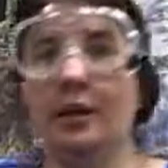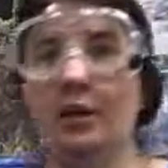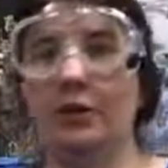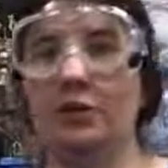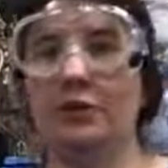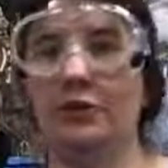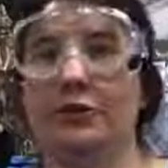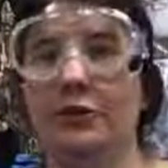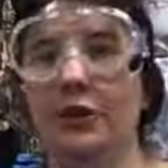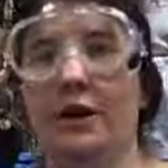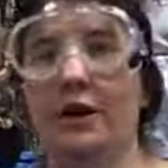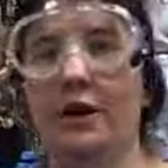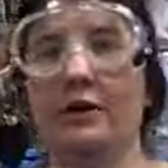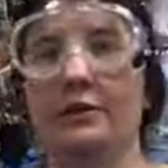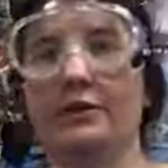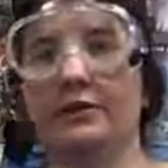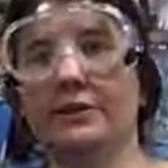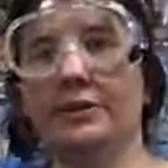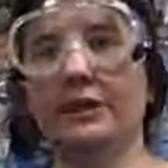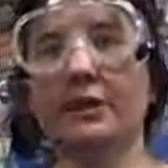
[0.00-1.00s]
So
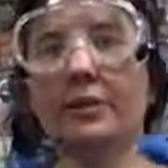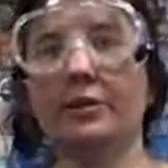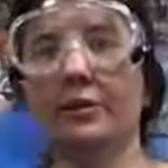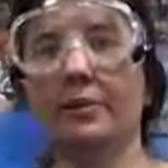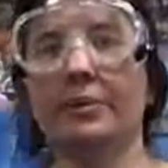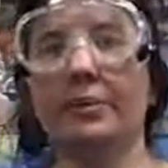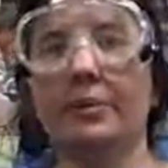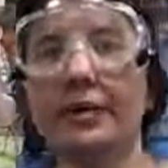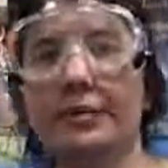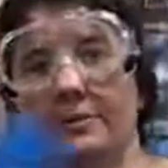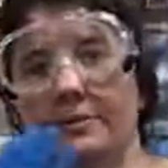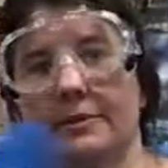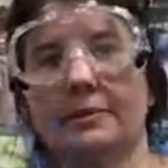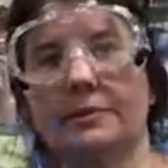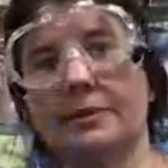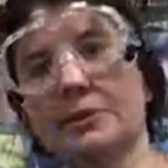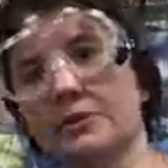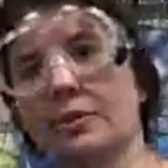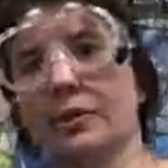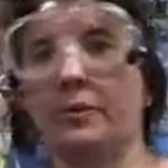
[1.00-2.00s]
single replacement
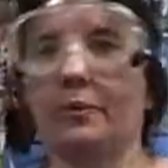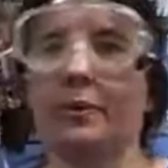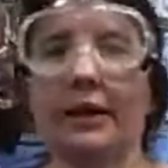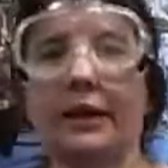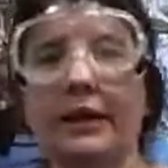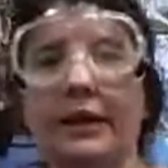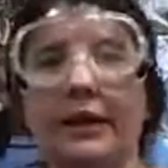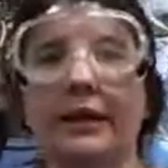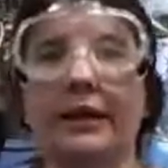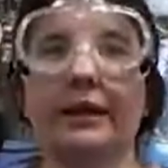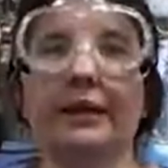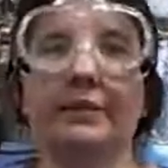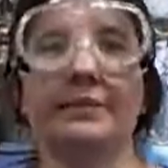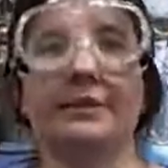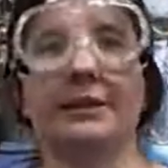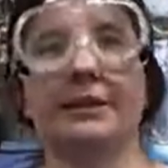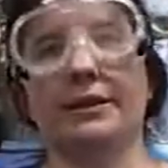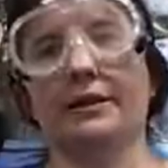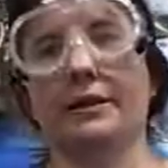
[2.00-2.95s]
was where one guy comes in,